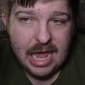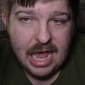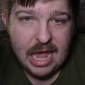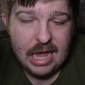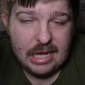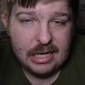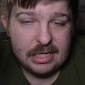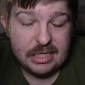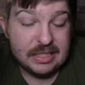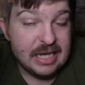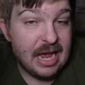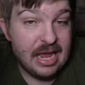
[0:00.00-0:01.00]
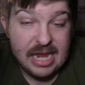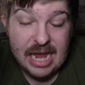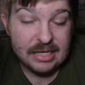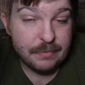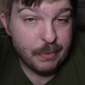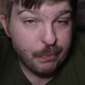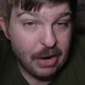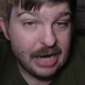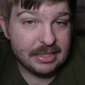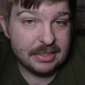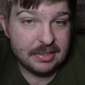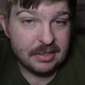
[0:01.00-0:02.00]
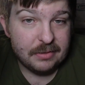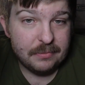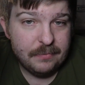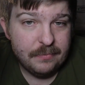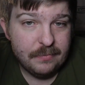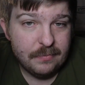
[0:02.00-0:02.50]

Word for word: And he's not he hasn't been practicing.